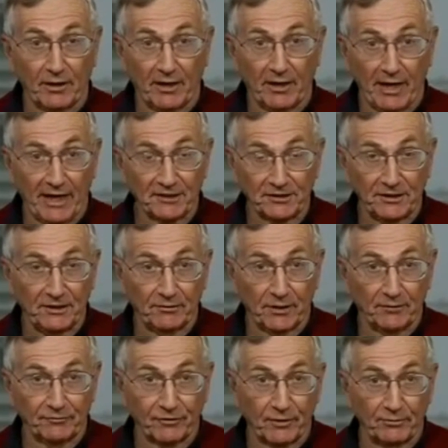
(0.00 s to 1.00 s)
actually,
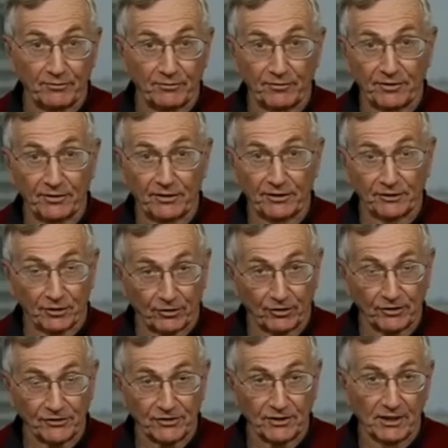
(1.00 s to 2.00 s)
from the
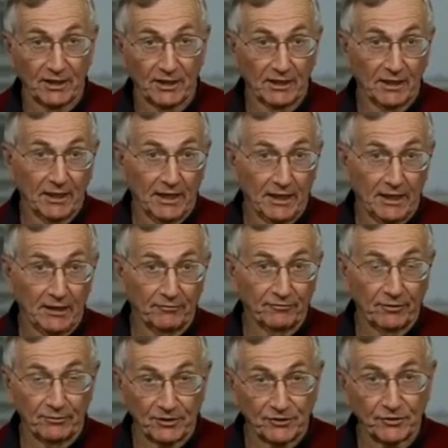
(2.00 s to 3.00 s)
Turks,
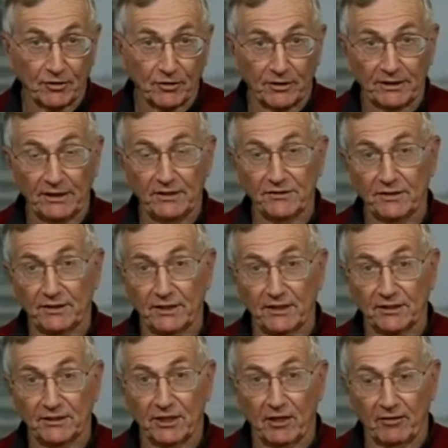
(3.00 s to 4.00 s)
from the Saudis and the
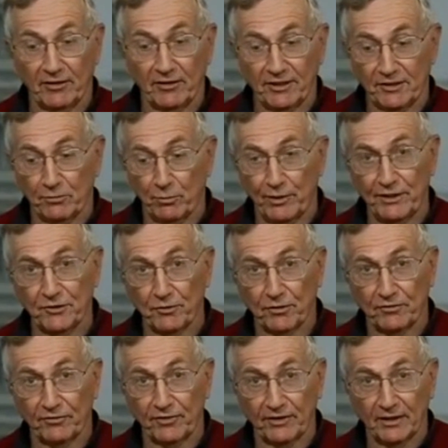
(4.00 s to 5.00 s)
Qataris. We
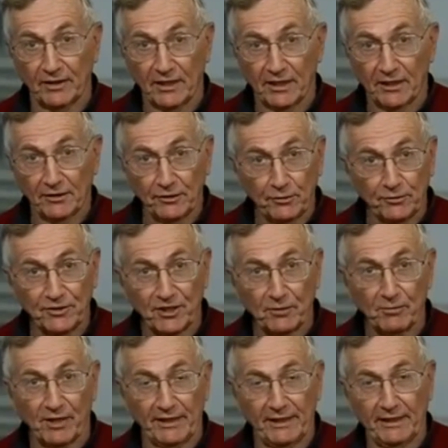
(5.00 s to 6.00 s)
sort of used
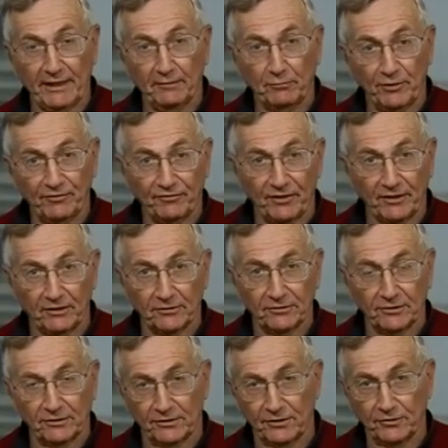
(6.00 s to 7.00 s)
their money, and we
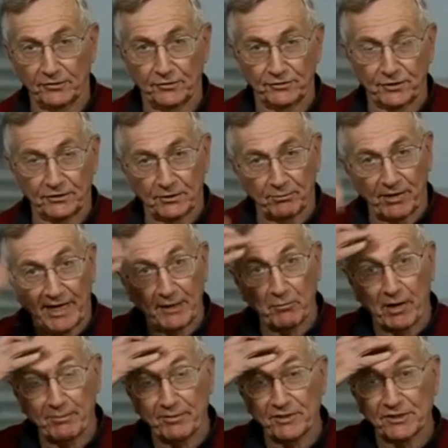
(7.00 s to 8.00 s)
funneled to use it to buy
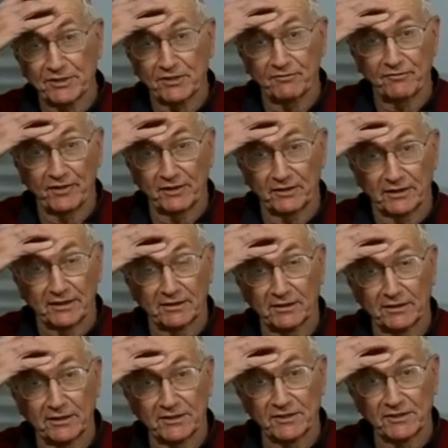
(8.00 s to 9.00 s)
weapons and funnel it.
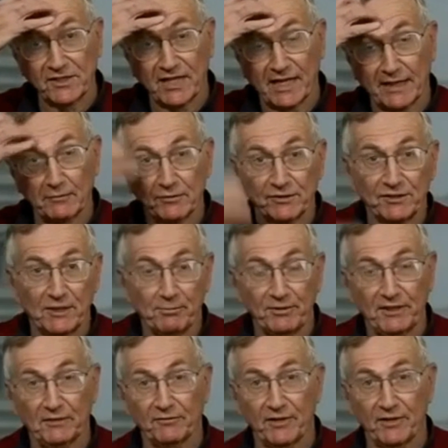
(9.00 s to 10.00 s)
The CIA was
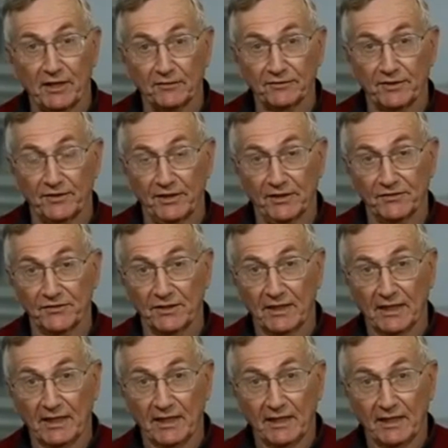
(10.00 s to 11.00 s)
deeply involved in this.
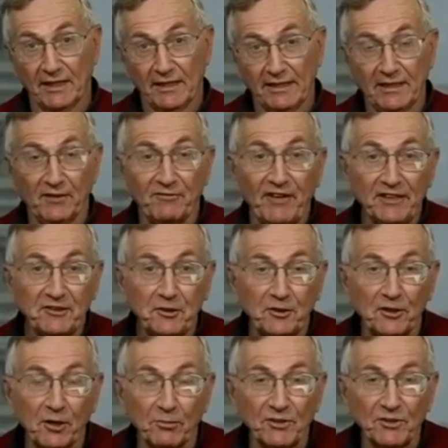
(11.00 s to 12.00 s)
In effect, you
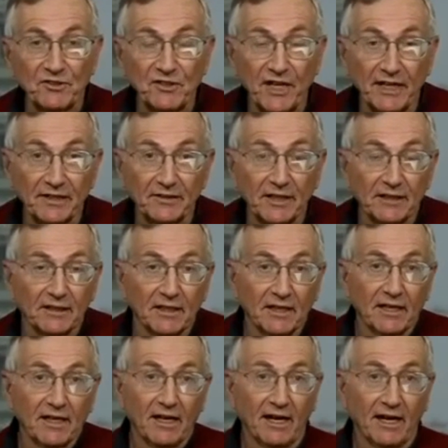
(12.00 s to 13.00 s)
could almost say that
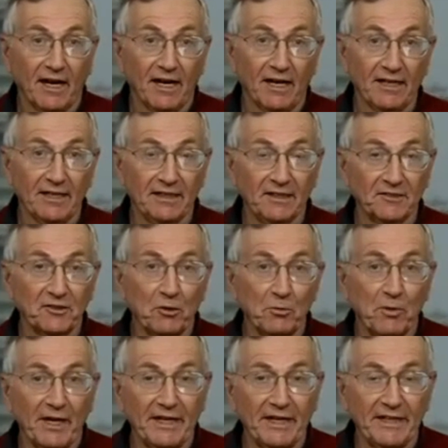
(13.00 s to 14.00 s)
in his
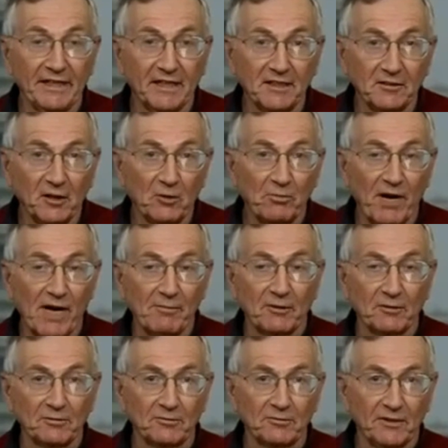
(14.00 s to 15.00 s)
own way,
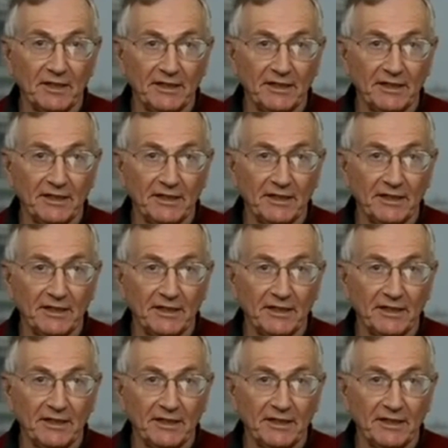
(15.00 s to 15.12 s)
Obama,